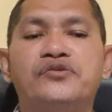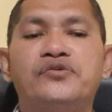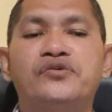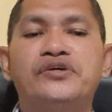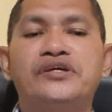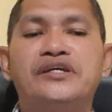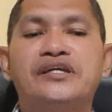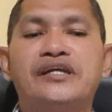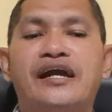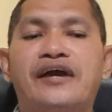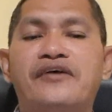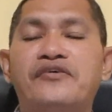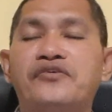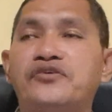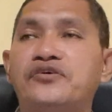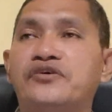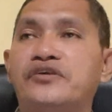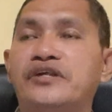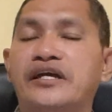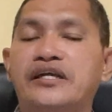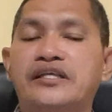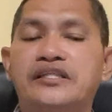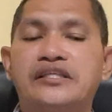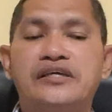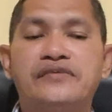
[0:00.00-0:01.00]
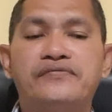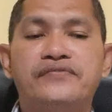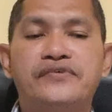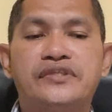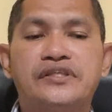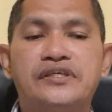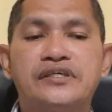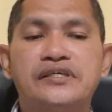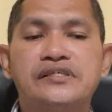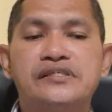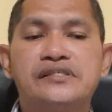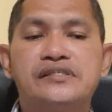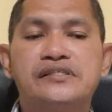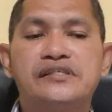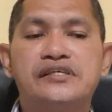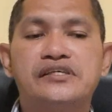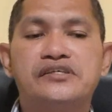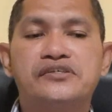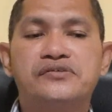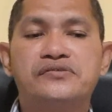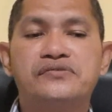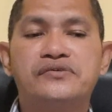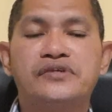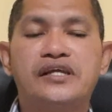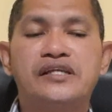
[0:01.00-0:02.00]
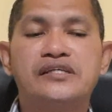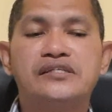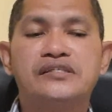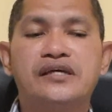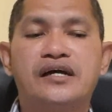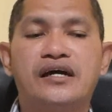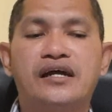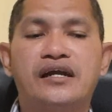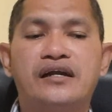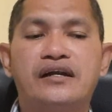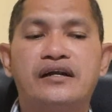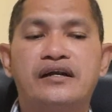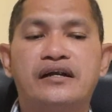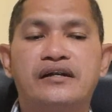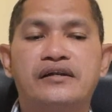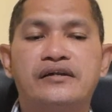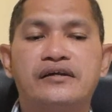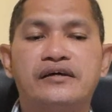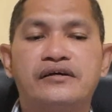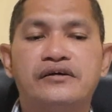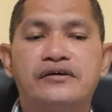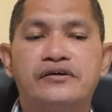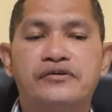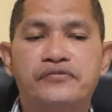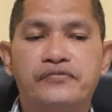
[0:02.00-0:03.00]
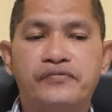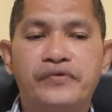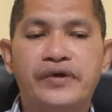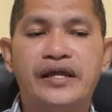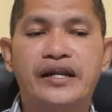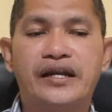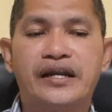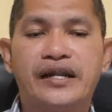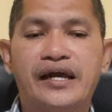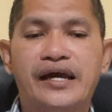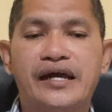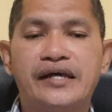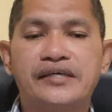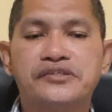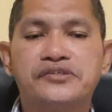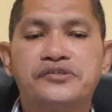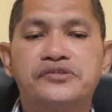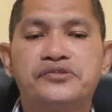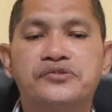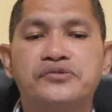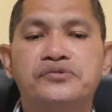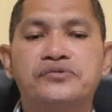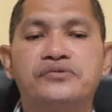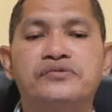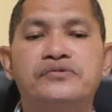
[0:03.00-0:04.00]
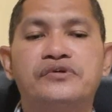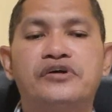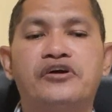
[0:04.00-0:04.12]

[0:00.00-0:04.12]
doing outdoor activities, the students were asked to